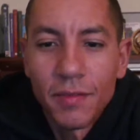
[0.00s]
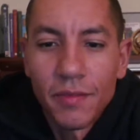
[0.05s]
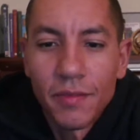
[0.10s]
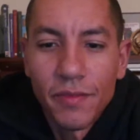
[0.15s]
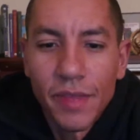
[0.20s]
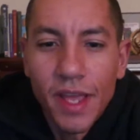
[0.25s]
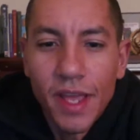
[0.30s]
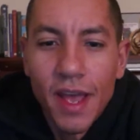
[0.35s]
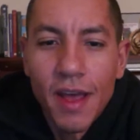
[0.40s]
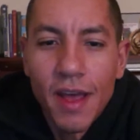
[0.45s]

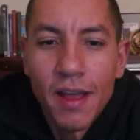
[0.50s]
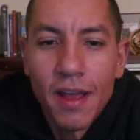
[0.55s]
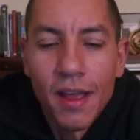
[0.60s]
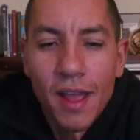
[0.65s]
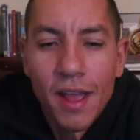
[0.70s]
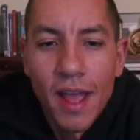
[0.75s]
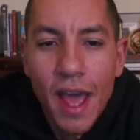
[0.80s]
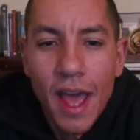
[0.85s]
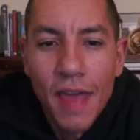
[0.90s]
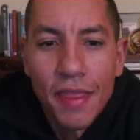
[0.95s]
Yeah,
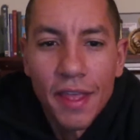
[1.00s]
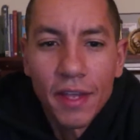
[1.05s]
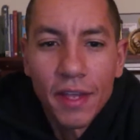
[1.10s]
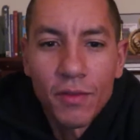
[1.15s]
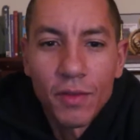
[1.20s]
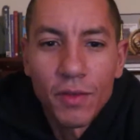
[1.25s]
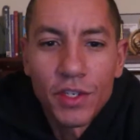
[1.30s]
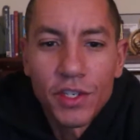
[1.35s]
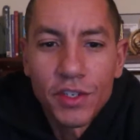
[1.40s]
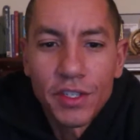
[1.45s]
I think
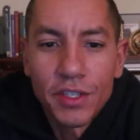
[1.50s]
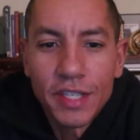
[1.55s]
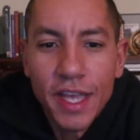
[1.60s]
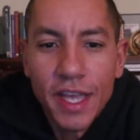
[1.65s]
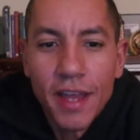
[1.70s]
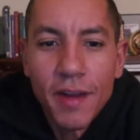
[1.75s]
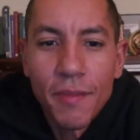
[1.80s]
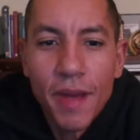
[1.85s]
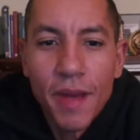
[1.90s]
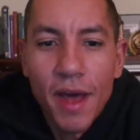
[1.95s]
what you're
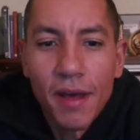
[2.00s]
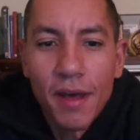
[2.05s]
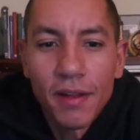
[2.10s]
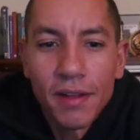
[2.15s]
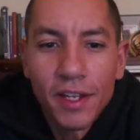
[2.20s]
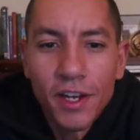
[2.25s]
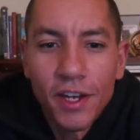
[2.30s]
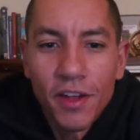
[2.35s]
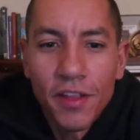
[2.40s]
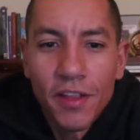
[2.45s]
saying about,
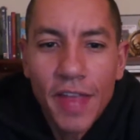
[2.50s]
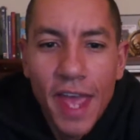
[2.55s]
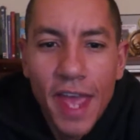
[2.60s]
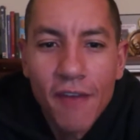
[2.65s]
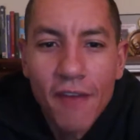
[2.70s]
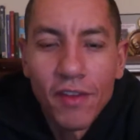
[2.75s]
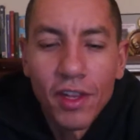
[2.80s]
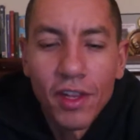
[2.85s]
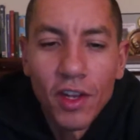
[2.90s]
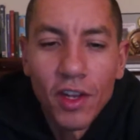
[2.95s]
you know, they
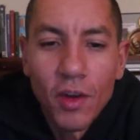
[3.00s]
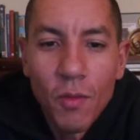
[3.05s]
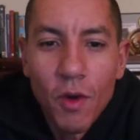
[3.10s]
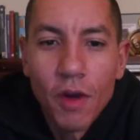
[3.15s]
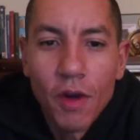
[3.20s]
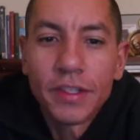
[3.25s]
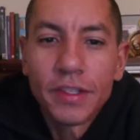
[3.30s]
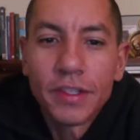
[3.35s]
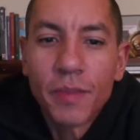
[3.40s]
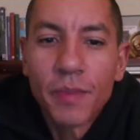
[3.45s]
have a little more
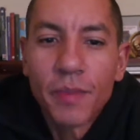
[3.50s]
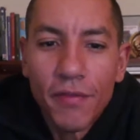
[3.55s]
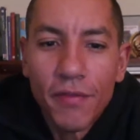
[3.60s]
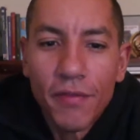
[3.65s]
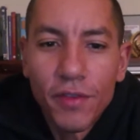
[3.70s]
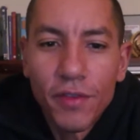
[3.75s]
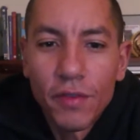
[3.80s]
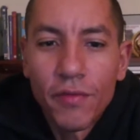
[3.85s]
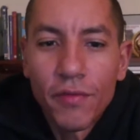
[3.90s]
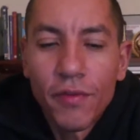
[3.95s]
respect
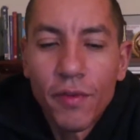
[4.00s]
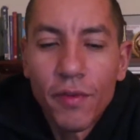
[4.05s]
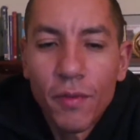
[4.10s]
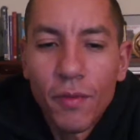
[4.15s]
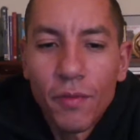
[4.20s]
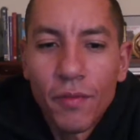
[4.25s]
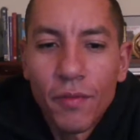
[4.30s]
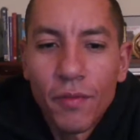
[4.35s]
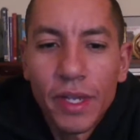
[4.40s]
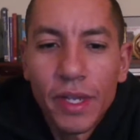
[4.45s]
for you
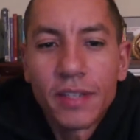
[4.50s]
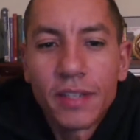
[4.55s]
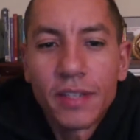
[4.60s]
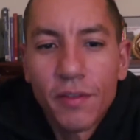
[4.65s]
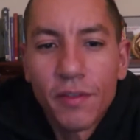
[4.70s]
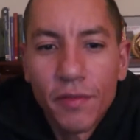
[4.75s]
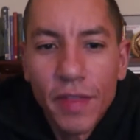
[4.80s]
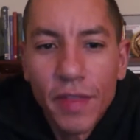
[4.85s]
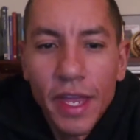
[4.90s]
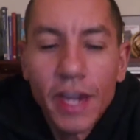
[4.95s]
because
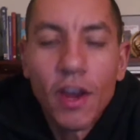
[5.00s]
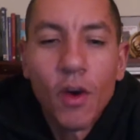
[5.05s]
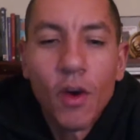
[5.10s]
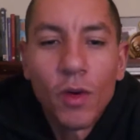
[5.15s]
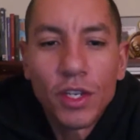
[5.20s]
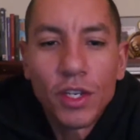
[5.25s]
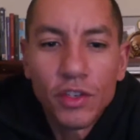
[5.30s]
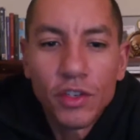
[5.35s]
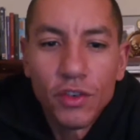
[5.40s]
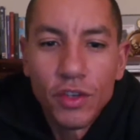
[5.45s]
of they know
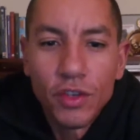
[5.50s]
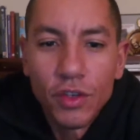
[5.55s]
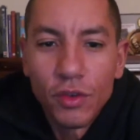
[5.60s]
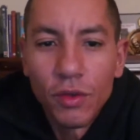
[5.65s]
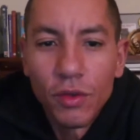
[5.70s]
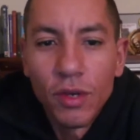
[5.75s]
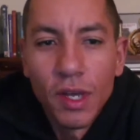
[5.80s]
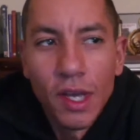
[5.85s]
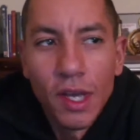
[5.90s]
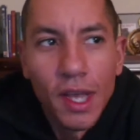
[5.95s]
what you
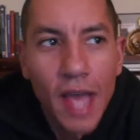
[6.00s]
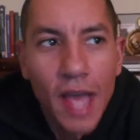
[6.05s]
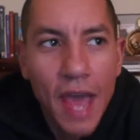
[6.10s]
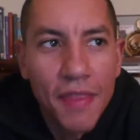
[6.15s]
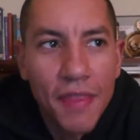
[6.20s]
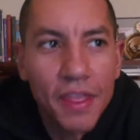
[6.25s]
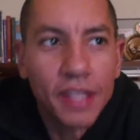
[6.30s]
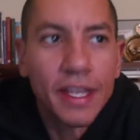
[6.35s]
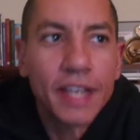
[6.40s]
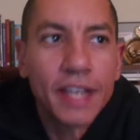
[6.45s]
do. I
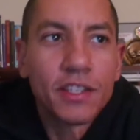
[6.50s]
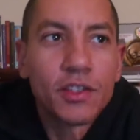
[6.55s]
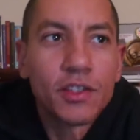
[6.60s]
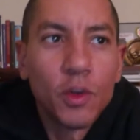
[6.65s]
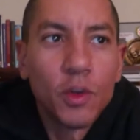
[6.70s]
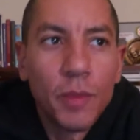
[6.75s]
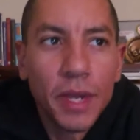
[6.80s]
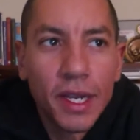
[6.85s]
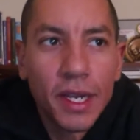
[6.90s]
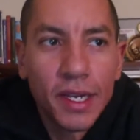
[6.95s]
think that's
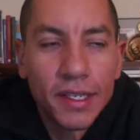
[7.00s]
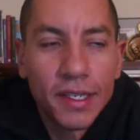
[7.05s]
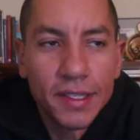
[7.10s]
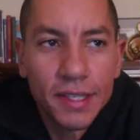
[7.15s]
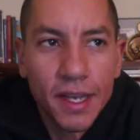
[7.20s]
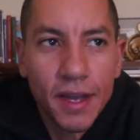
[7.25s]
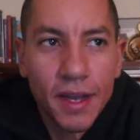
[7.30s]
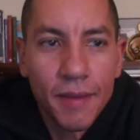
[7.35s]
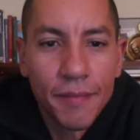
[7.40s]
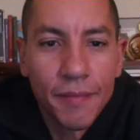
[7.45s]
true because
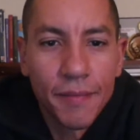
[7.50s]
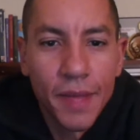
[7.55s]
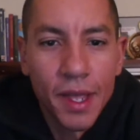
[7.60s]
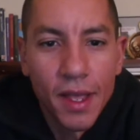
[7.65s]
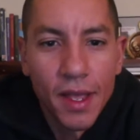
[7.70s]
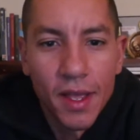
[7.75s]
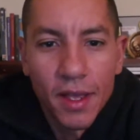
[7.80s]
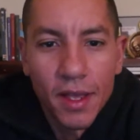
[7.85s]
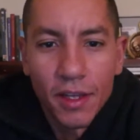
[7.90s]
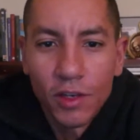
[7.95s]

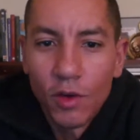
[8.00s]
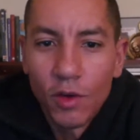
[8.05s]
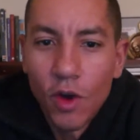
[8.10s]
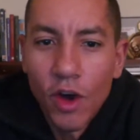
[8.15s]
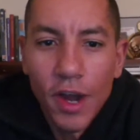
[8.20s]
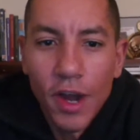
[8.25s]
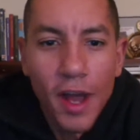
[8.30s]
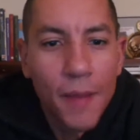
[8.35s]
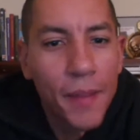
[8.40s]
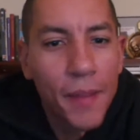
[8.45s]

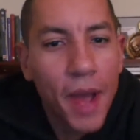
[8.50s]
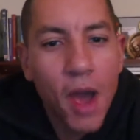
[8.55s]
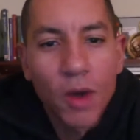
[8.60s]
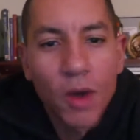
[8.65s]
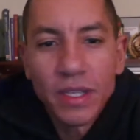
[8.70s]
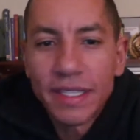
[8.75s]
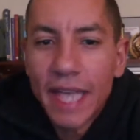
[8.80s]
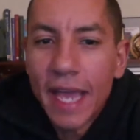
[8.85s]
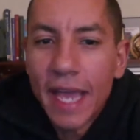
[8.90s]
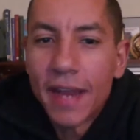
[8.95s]
growing up, I
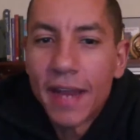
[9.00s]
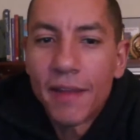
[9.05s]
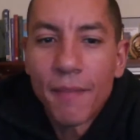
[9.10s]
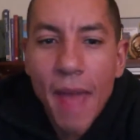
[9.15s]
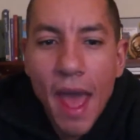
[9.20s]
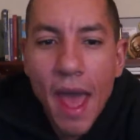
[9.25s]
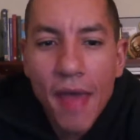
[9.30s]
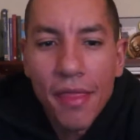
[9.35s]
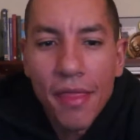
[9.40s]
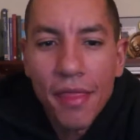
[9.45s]
always hated
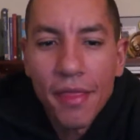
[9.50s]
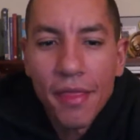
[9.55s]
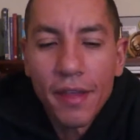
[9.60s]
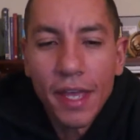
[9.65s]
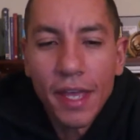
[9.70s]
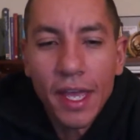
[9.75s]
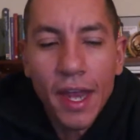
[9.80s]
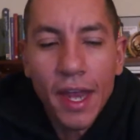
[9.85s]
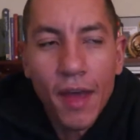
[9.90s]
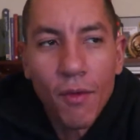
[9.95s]
math,
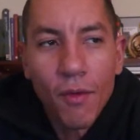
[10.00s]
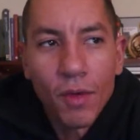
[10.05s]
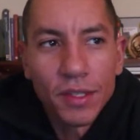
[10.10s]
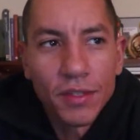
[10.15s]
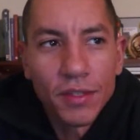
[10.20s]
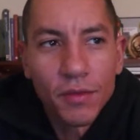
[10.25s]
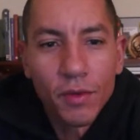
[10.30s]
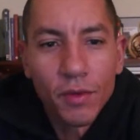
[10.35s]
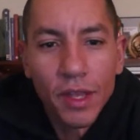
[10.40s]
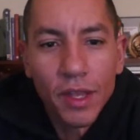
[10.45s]
and I
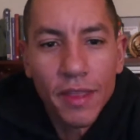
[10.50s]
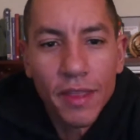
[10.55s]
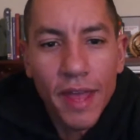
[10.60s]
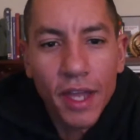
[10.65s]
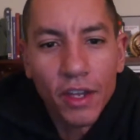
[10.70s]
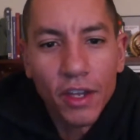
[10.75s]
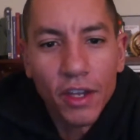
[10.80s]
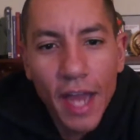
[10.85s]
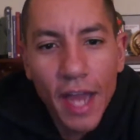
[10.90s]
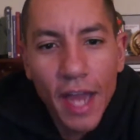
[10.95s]
wasn't really
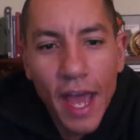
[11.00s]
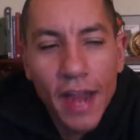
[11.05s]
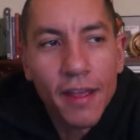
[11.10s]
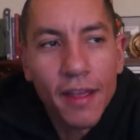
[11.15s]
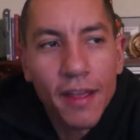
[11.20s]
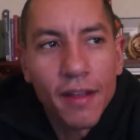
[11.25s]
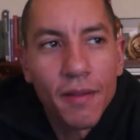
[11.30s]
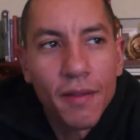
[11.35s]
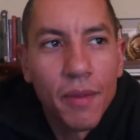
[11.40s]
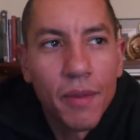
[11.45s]
that good at
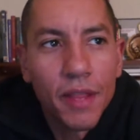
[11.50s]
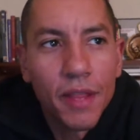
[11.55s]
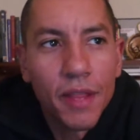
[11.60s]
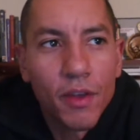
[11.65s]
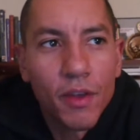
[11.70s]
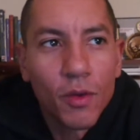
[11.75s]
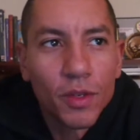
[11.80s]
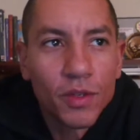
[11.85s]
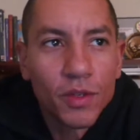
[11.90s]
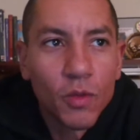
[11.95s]
it. But
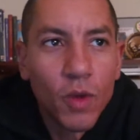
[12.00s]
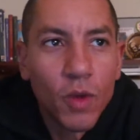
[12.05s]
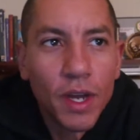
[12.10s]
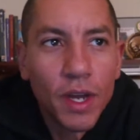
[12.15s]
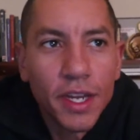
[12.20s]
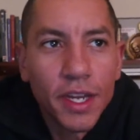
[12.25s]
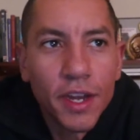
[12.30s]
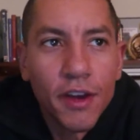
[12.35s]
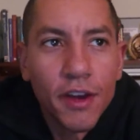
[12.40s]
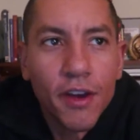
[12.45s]
there was
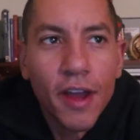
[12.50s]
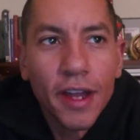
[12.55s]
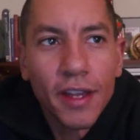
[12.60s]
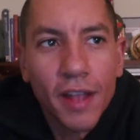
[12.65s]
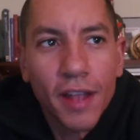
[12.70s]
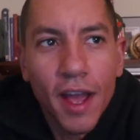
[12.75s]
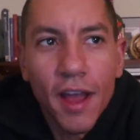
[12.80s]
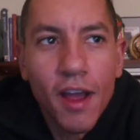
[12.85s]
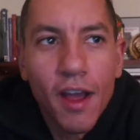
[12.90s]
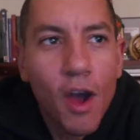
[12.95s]
one year
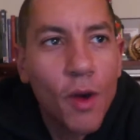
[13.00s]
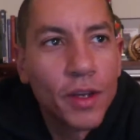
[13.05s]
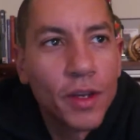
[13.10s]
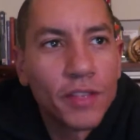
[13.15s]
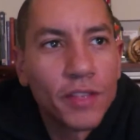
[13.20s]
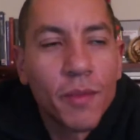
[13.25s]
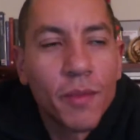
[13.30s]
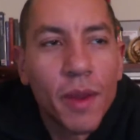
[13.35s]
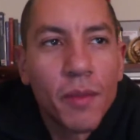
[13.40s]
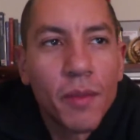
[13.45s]
I
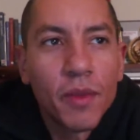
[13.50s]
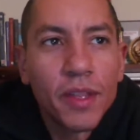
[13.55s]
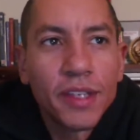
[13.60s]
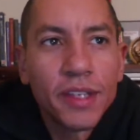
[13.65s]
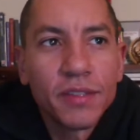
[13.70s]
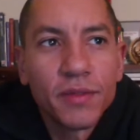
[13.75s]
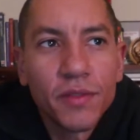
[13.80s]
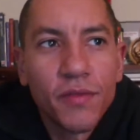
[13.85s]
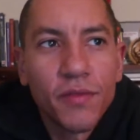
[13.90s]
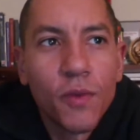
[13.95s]
always remember
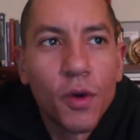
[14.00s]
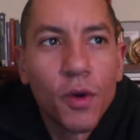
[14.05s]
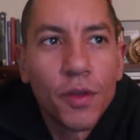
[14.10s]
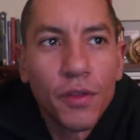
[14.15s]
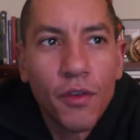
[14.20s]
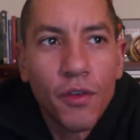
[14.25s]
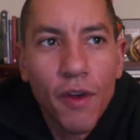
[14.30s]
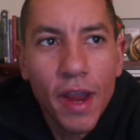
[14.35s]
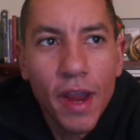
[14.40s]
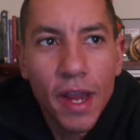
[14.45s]
this. It was fourth
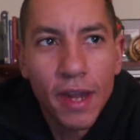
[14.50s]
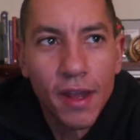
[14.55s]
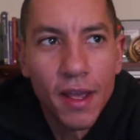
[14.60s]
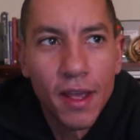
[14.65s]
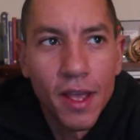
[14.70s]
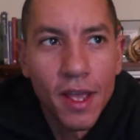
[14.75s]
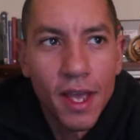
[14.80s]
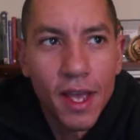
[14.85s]
grade.